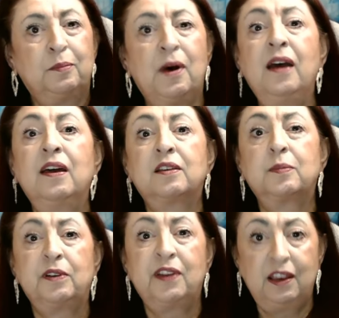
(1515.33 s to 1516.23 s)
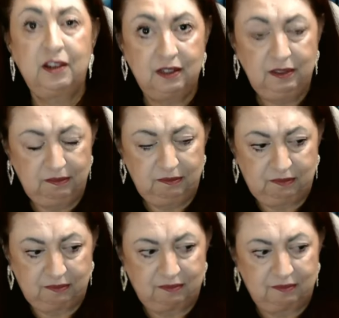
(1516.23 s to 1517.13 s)
my explanation
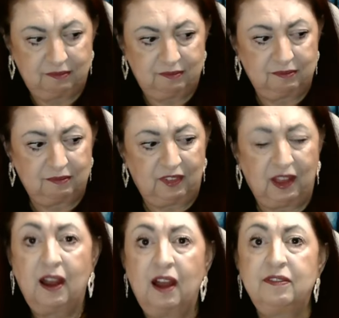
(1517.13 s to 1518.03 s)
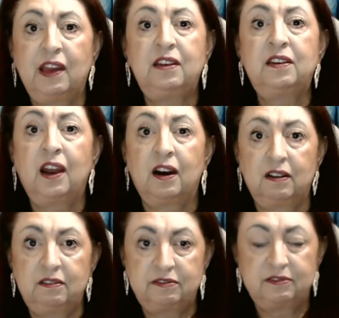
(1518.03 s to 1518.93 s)
of a
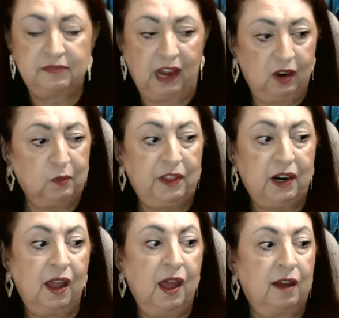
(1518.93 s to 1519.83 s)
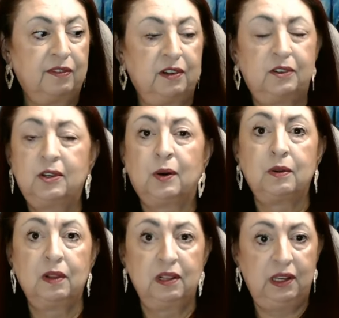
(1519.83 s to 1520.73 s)
tariff. I hope that I haven't
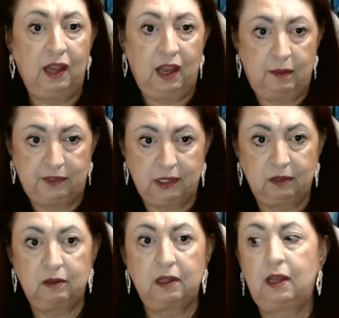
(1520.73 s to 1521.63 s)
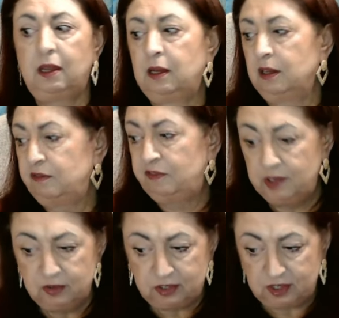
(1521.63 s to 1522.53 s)
totally, absolutely
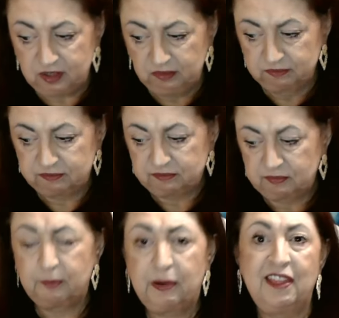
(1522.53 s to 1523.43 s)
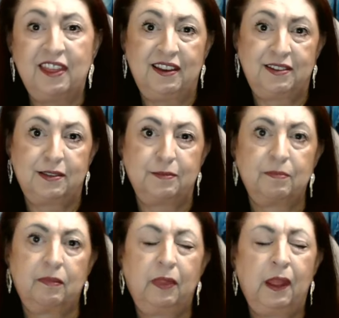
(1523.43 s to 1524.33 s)
confused you by this.
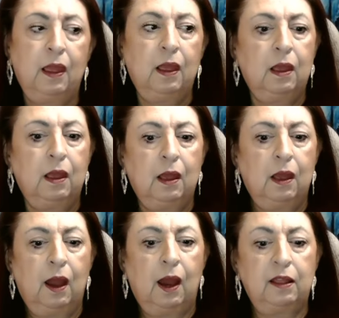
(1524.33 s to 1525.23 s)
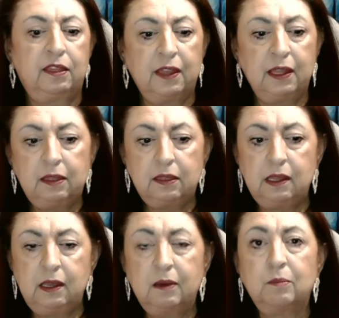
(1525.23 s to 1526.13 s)
I think
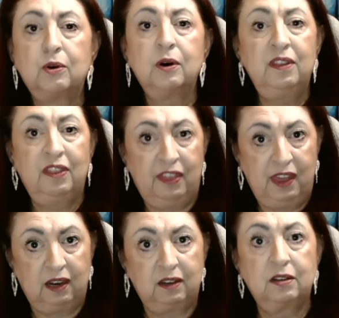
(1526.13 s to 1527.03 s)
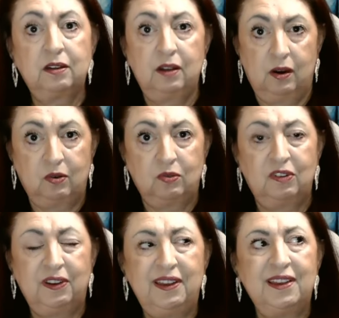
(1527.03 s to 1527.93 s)
the important thing to know
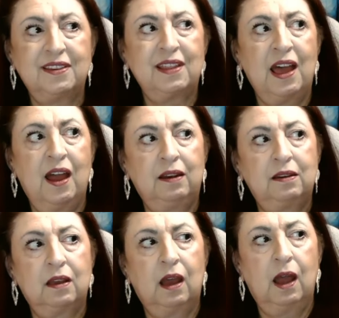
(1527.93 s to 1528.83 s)
is that